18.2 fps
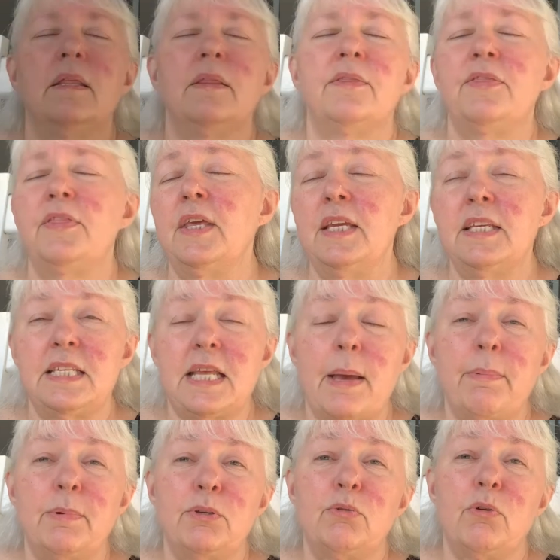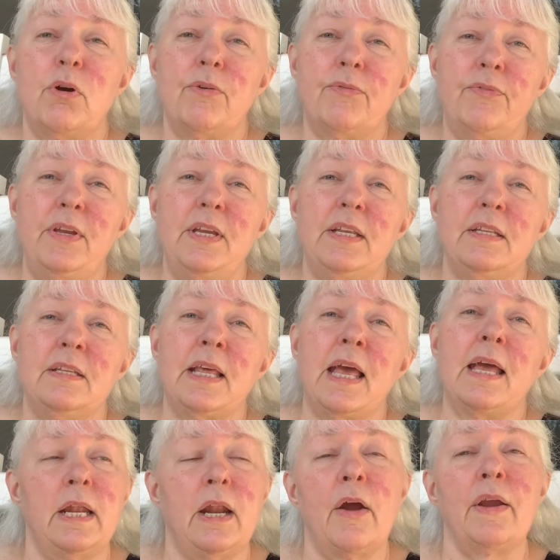Things happen to our feet
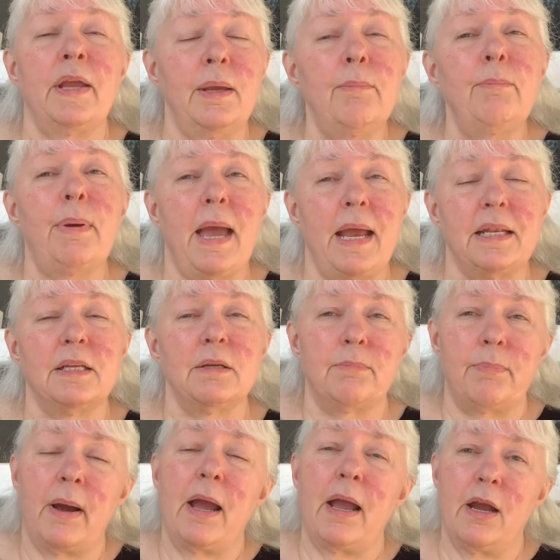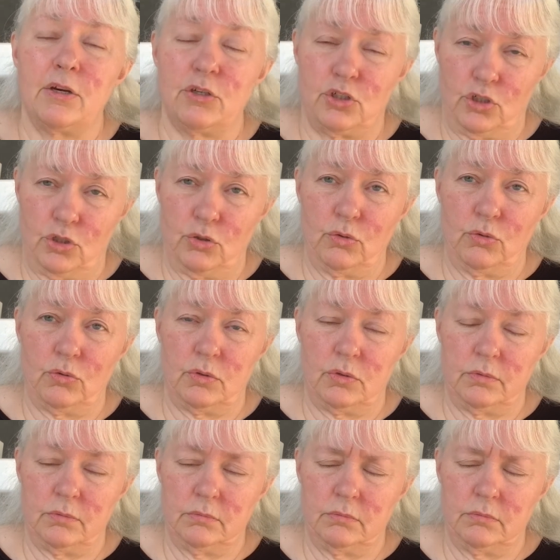that are impacted by our shoes.